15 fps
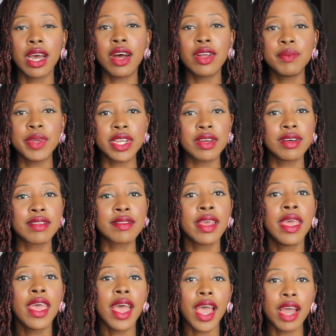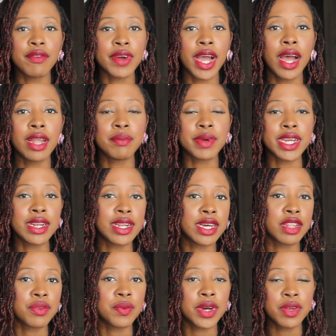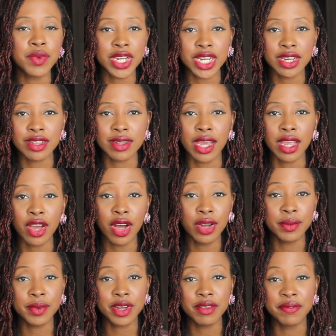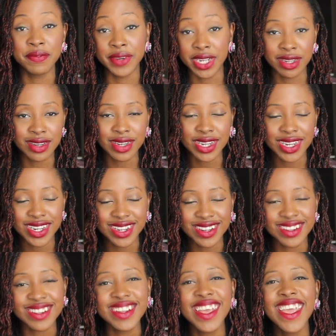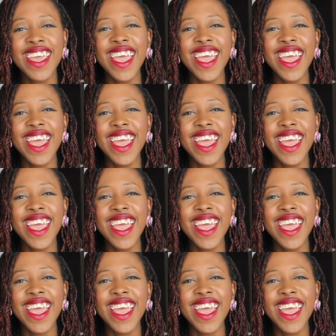out, because I've had my last one which is like all about Valentine's,